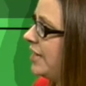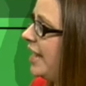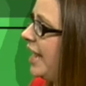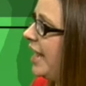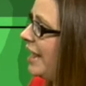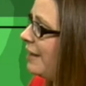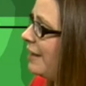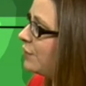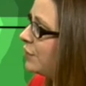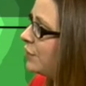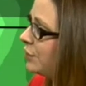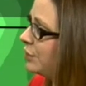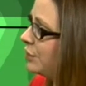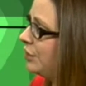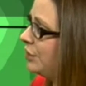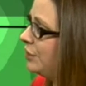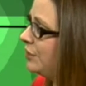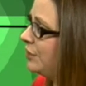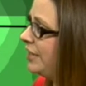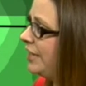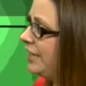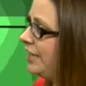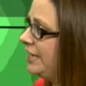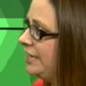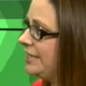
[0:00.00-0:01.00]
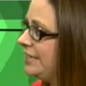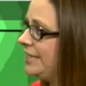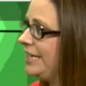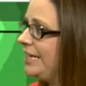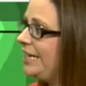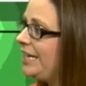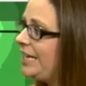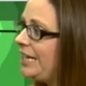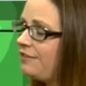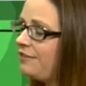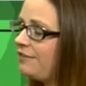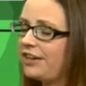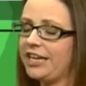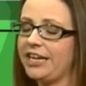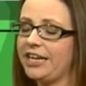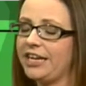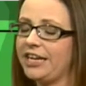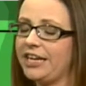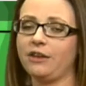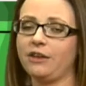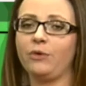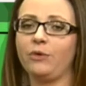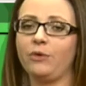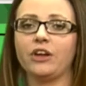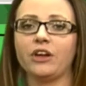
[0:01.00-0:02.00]
afternoon and into the evening.
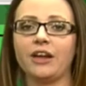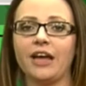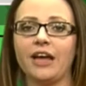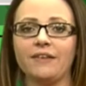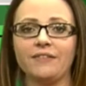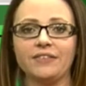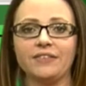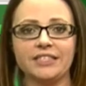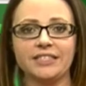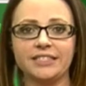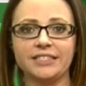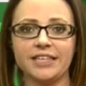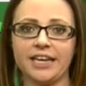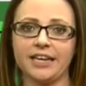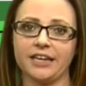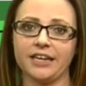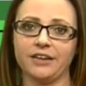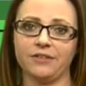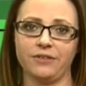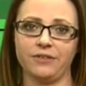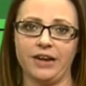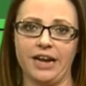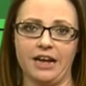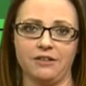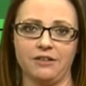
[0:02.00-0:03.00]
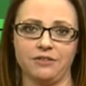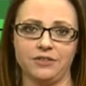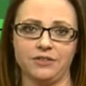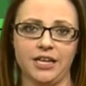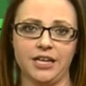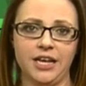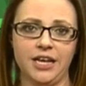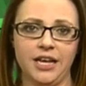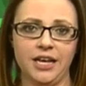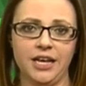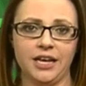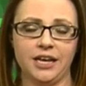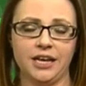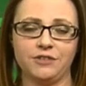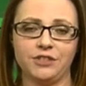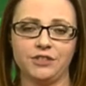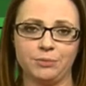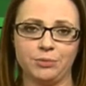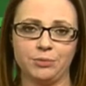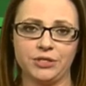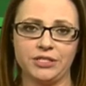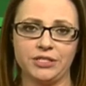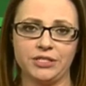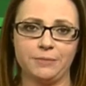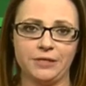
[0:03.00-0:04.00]
And then we could have a second round of
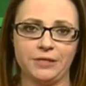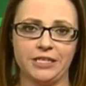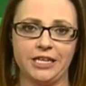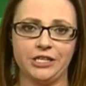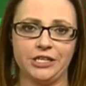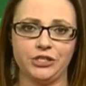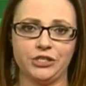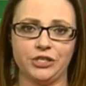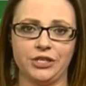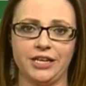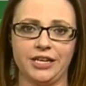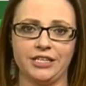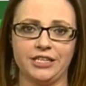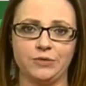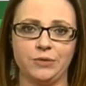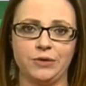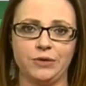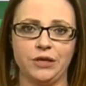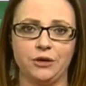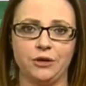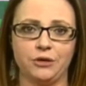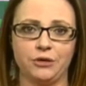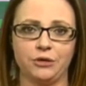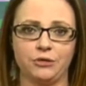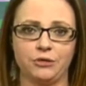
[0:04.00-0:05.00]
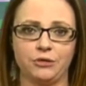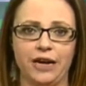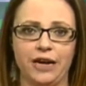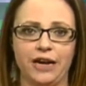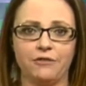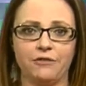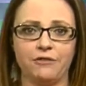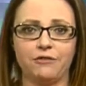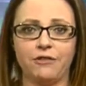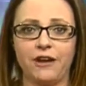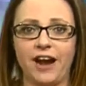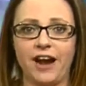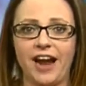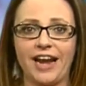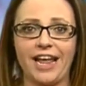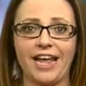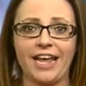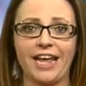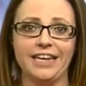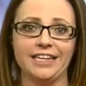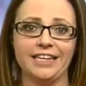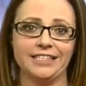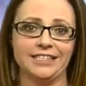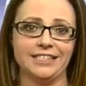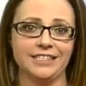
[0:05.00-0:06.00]
some precipitation as we go throughout
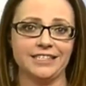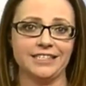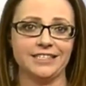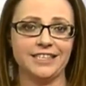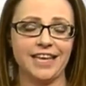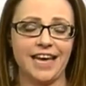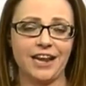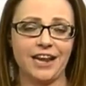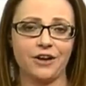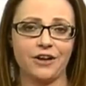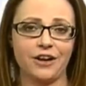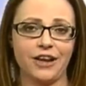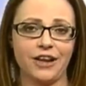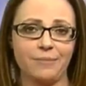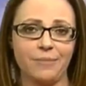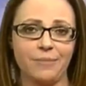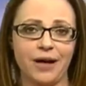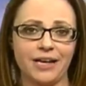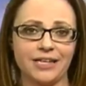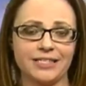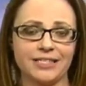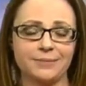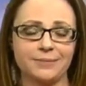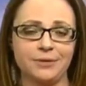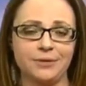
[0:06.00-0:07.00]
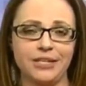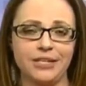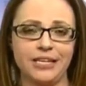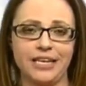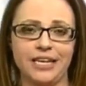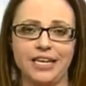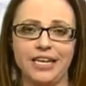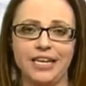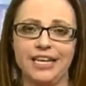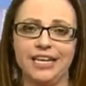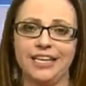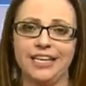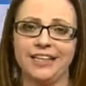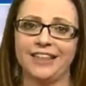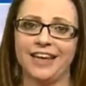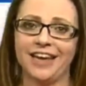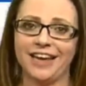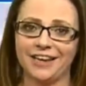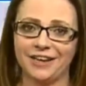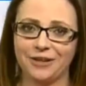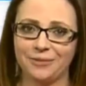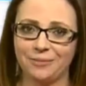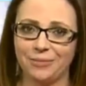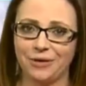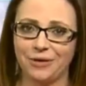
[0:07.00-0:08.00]
Friday into Saturday, possibly.
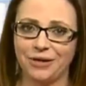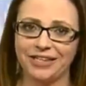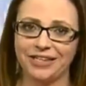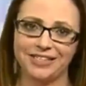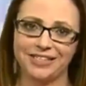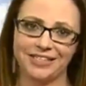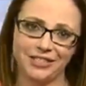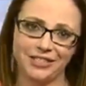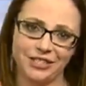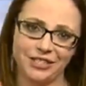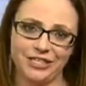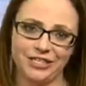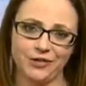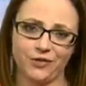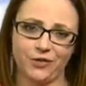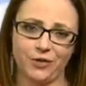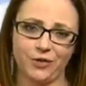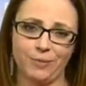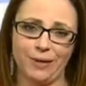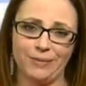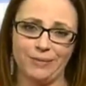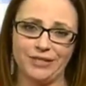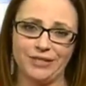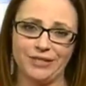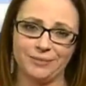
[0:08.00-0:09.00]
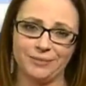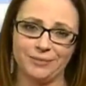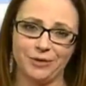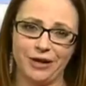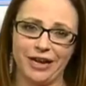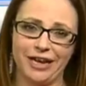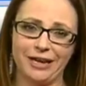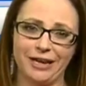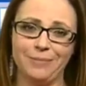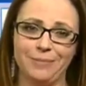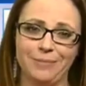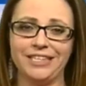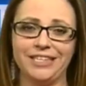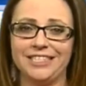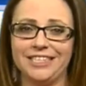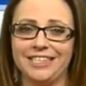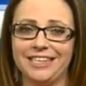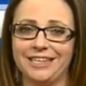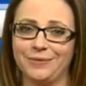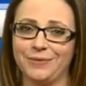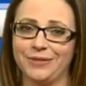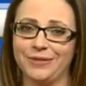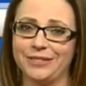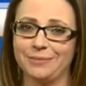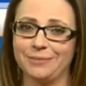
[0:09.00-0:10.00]
That could bring us a chance for maybe some rain mixing
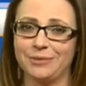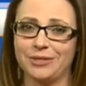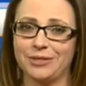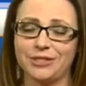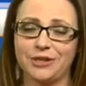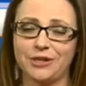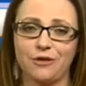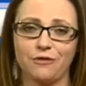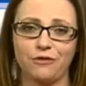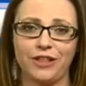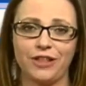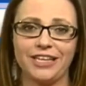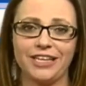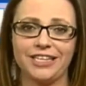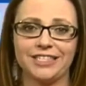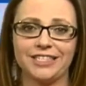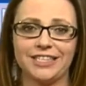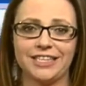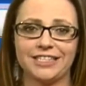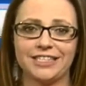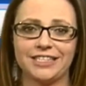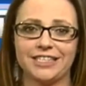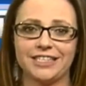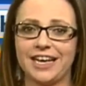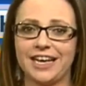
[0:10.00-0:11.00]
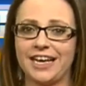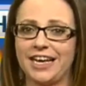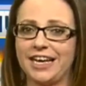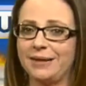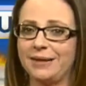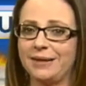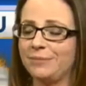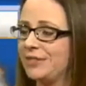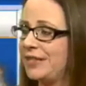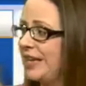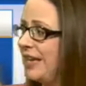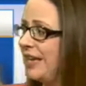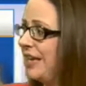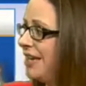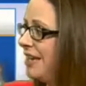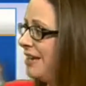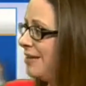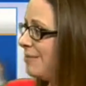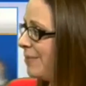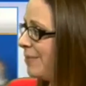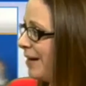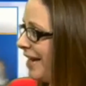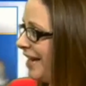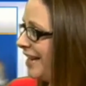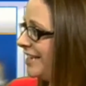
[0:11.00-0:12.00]
in with some snowflakes at times.
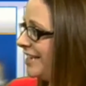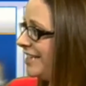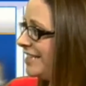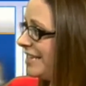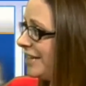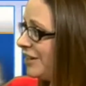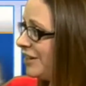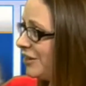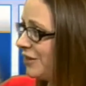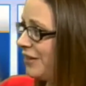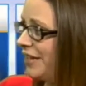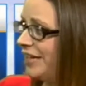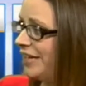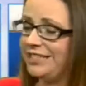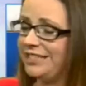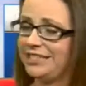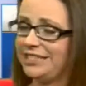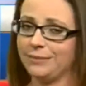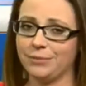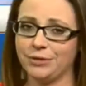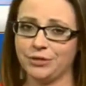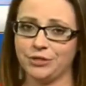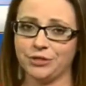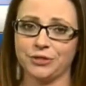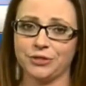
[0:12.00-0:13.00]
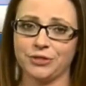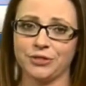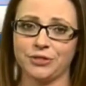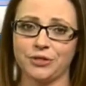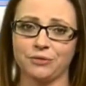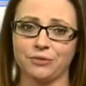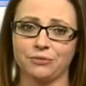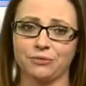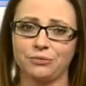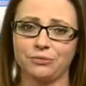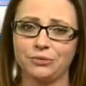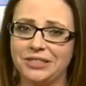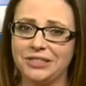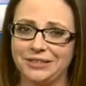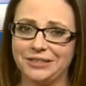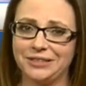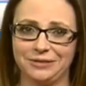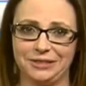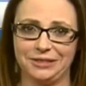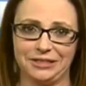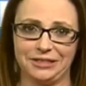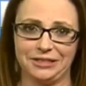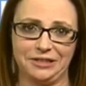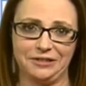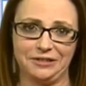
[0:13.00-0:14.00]
But until then, temperatures look really,
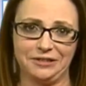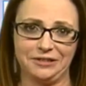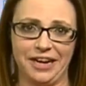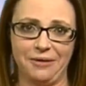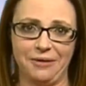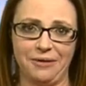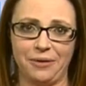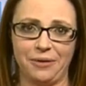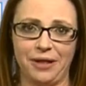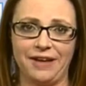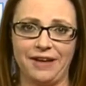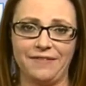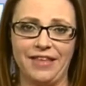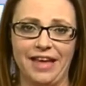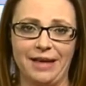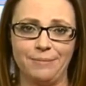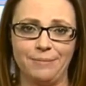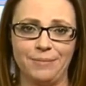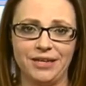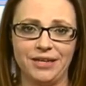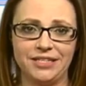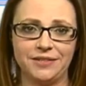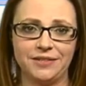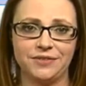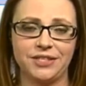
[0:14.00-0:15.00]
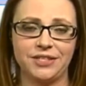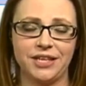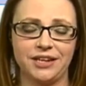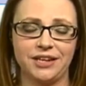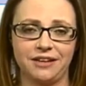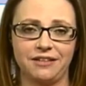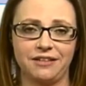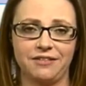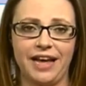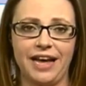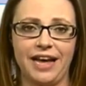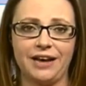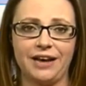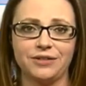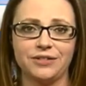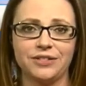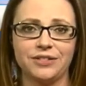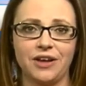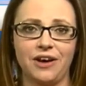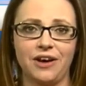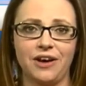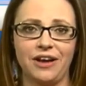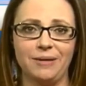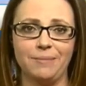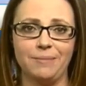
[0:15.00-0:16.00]
really great. We'll have that mix of sun and
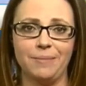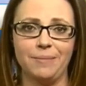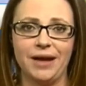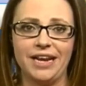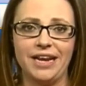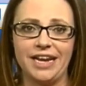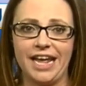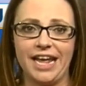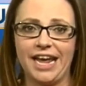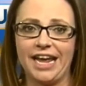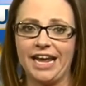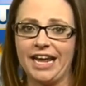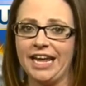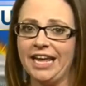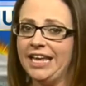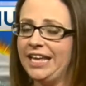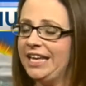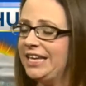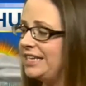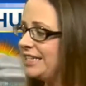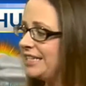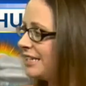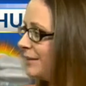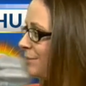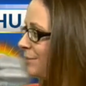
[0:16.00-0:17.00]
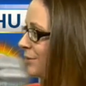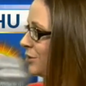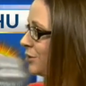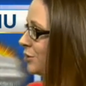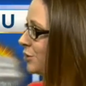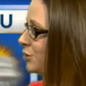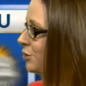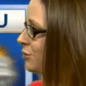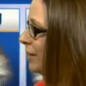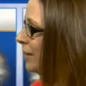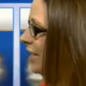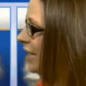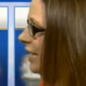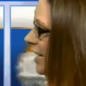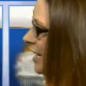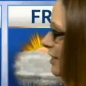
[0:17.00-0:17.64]
clouds on Monday. Temperatures will be in